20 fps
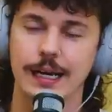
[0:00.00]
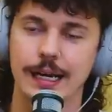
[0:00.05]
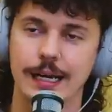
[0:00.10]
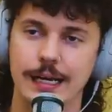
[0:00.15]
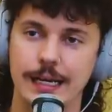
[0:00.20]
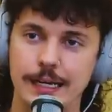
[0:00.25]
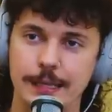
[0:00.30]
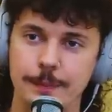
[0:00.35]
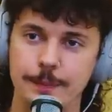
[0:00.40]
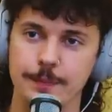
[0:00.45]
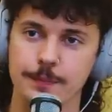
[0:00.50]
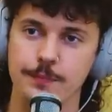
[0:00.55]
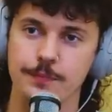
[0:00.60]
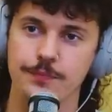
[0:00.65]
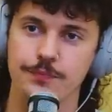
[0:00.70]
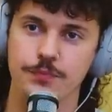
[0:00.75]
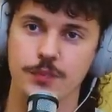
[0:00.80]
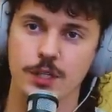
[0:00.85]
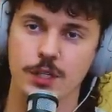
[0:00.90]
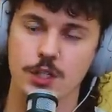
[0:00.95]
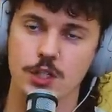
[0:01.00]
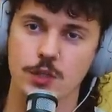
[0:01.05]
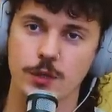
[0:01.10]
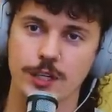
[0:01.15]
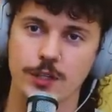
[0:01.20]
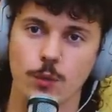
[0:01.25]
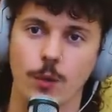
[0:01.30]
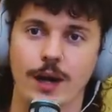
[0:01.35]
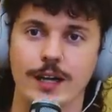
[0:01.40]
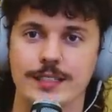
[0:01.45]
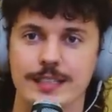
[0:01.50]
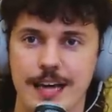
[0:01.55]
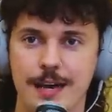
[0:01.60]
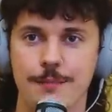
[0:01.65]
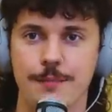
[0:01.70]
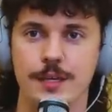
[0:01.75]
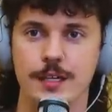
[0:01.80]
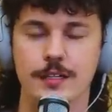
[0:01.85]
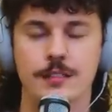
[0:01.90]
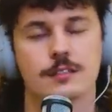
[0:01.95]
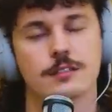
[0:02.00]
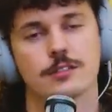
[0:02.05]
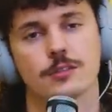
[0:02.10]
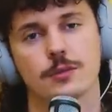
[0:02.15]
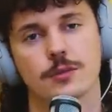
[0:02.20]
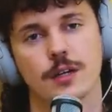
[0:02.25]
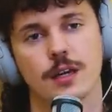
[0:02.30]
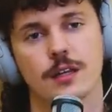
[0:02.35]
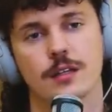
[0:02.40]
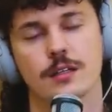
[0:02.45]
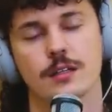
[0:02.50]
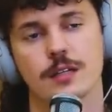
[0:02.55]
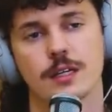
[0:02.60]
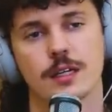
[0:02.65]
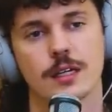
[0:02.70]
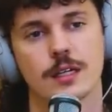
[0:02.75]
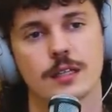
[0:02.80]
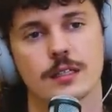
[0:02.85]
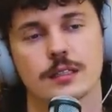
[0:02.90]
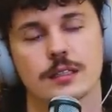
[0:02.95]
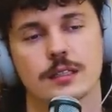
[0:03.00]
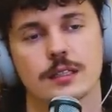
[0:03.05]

So I had to walk 10 minutes to another